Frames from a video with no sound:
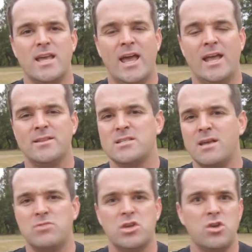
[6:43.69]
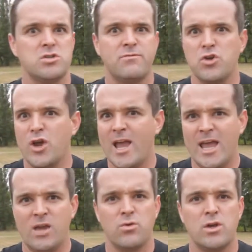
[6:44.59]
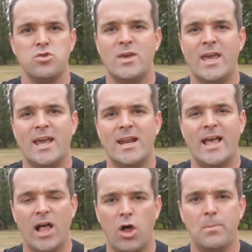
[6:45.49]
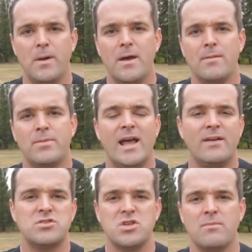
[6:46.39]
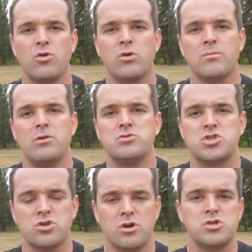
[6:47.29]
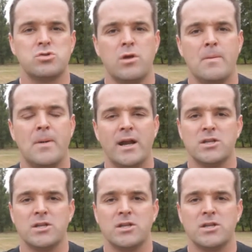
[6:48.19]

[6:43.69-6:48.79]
And the same thing goes if you're angry. You can't help but have some hormones surge through your body.